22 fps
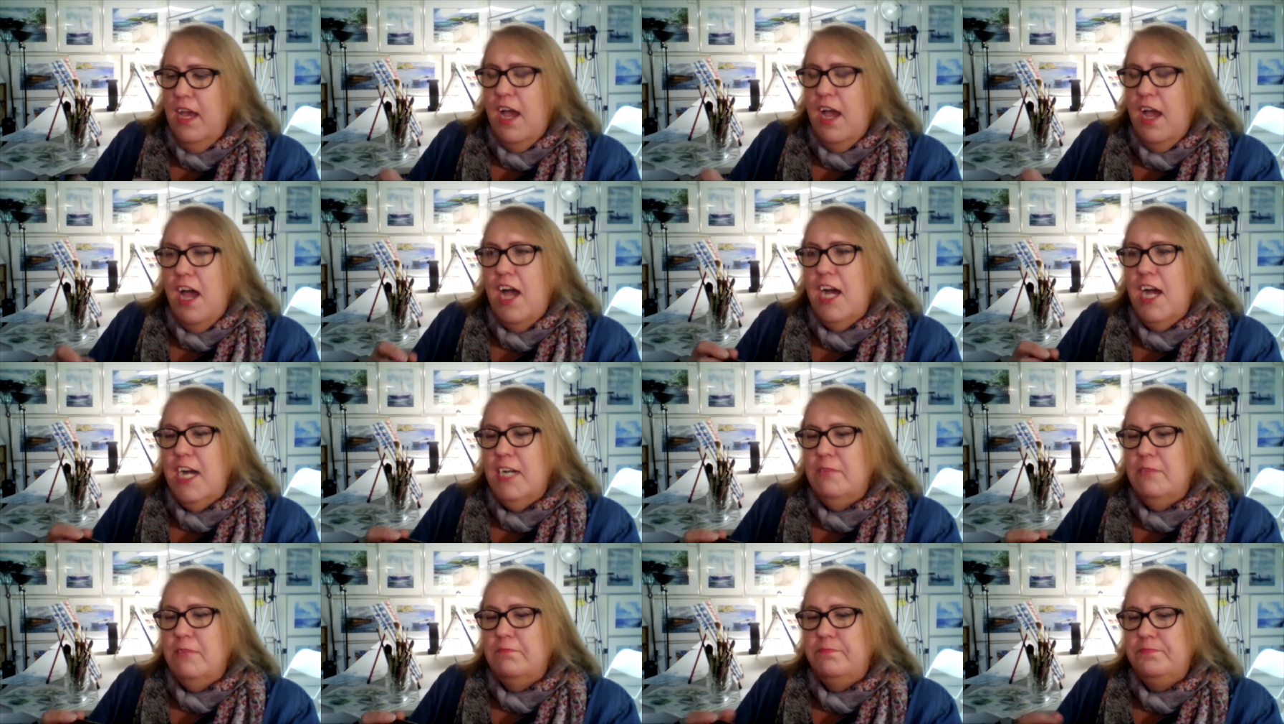
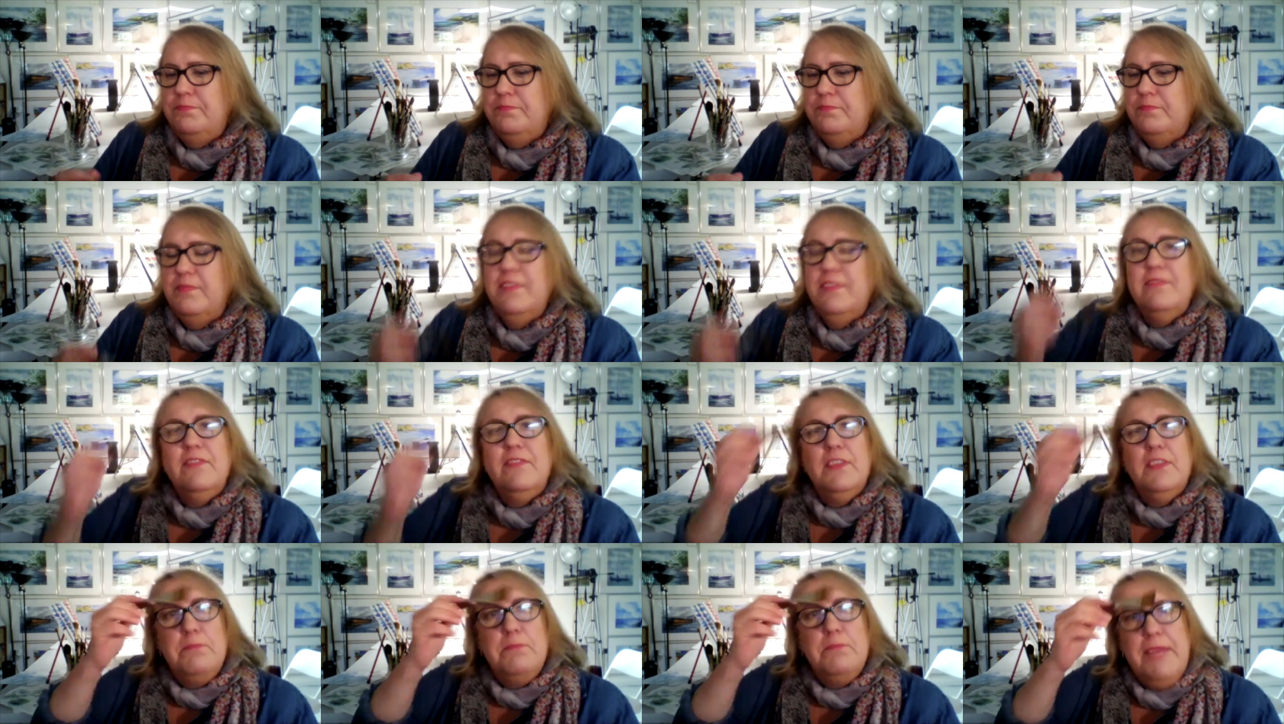Um,
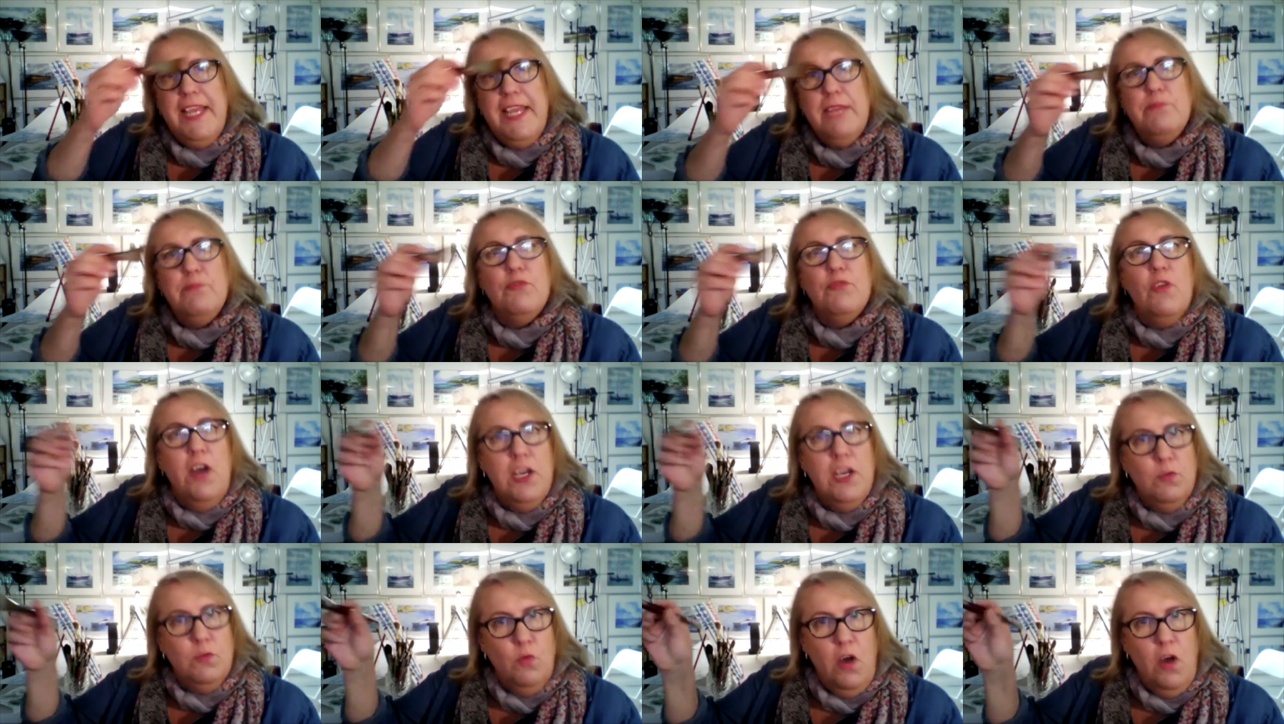big
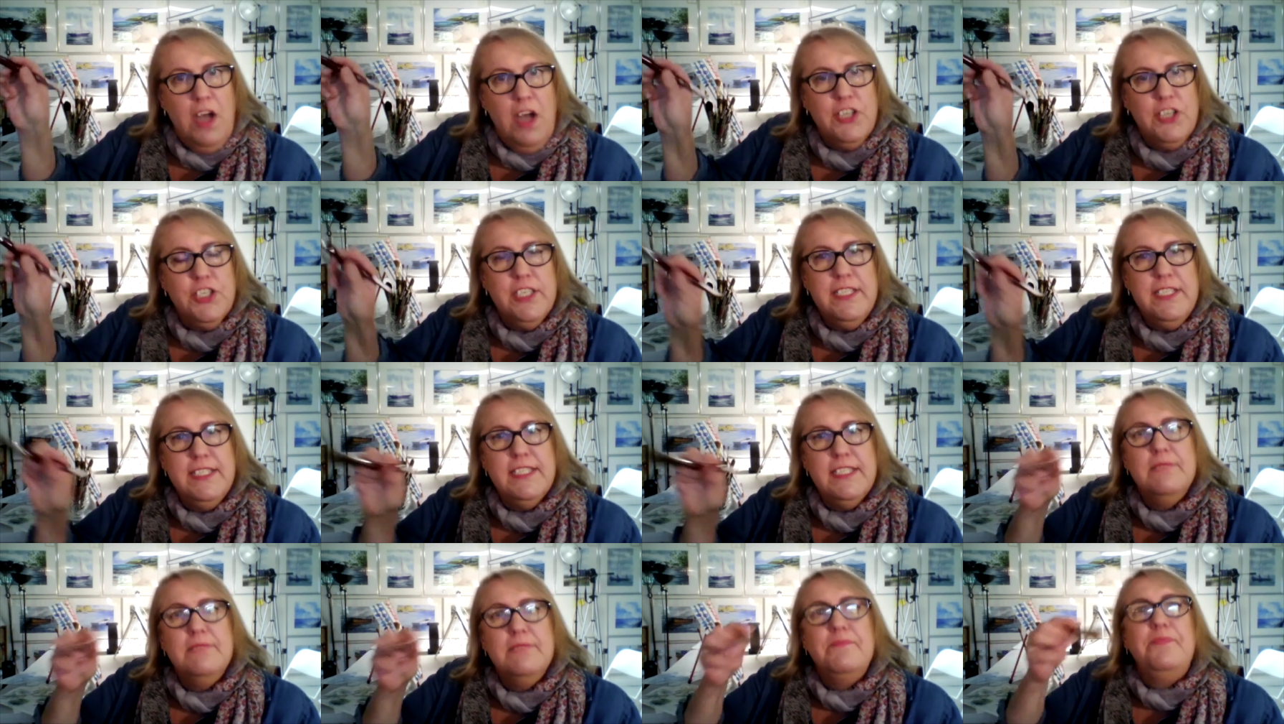broad
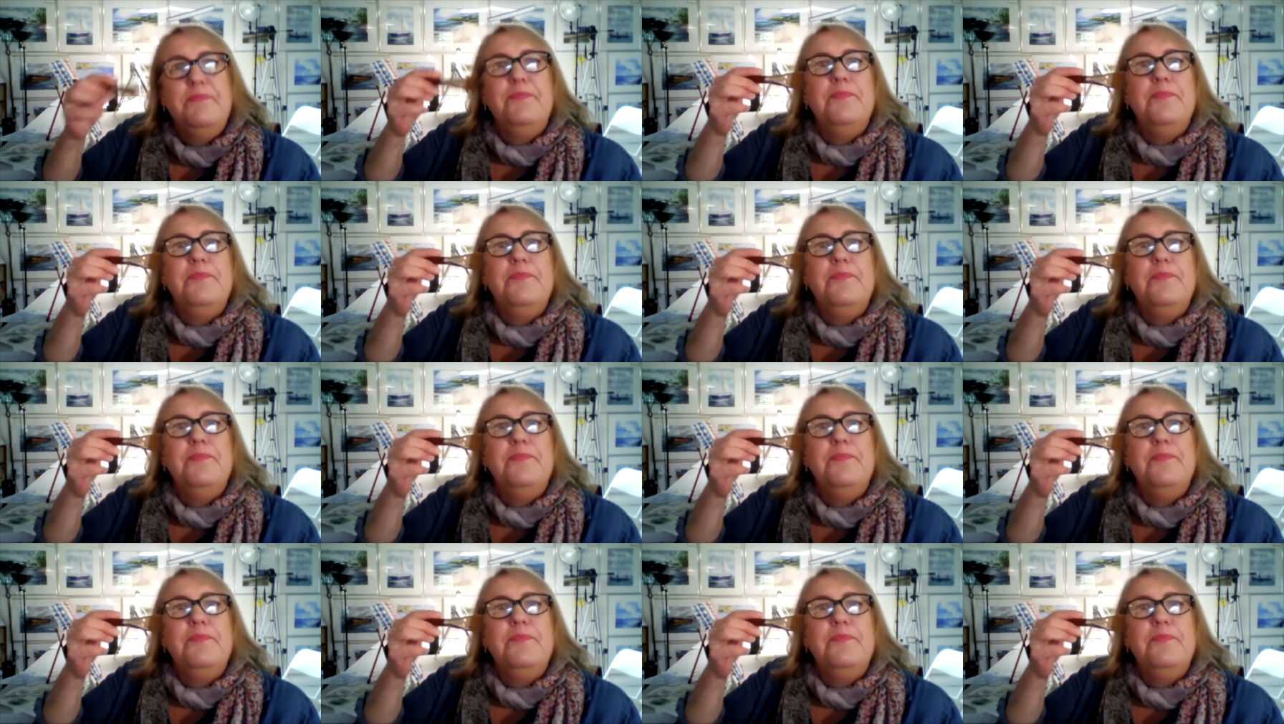washes,